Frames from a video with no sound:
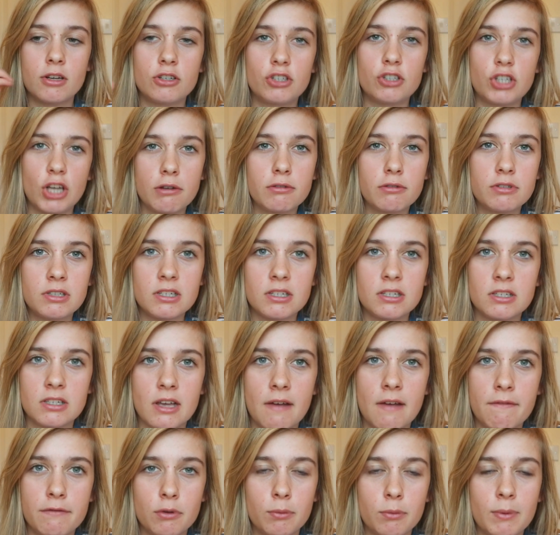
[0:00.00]
Chelsea
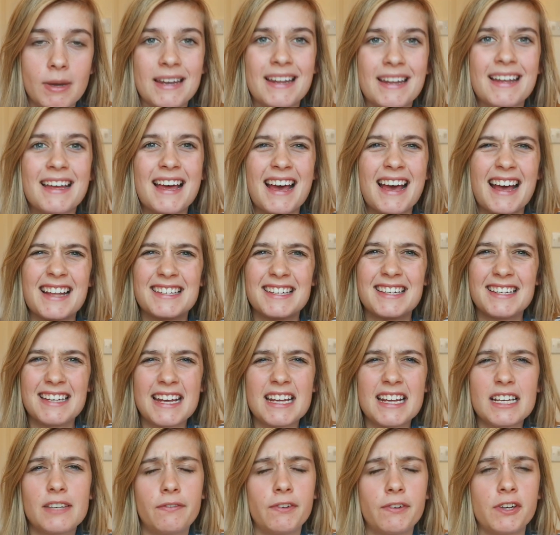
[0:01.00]
deserved to win. And
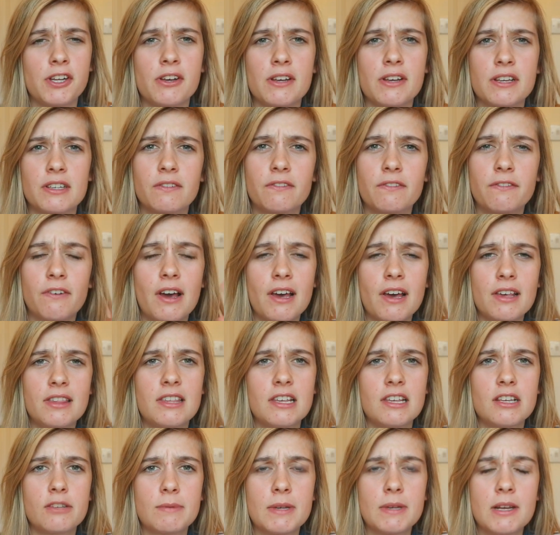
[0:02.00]
today's video is five
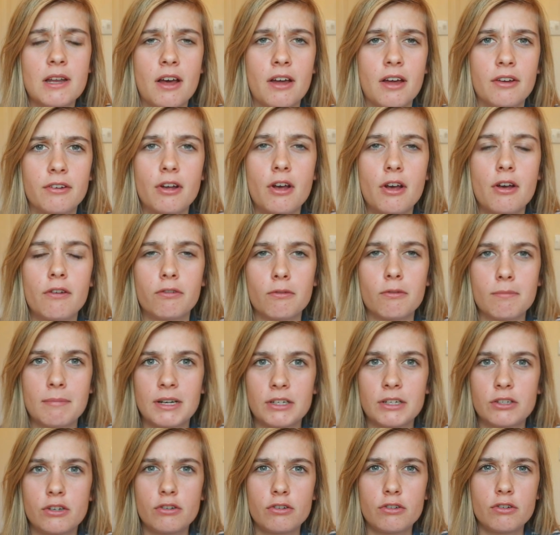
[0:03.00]
things we learned from
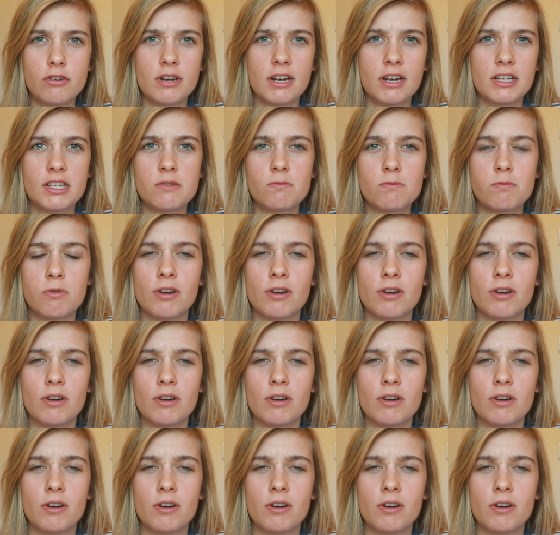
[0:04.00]
Manchester United